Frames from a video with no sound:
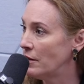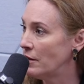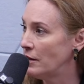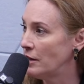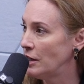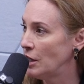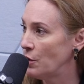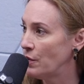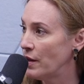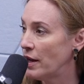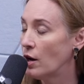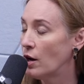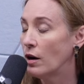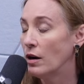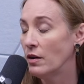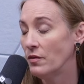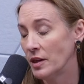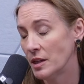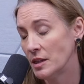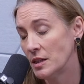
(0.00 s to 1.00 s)
They, you know, they
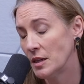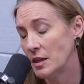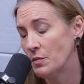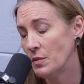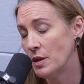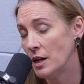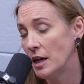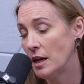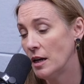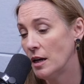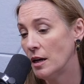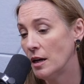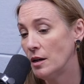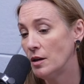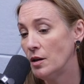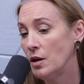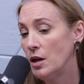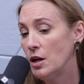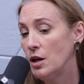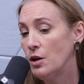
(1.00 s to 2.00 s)
are a victim,
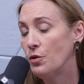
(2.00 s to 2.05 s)
and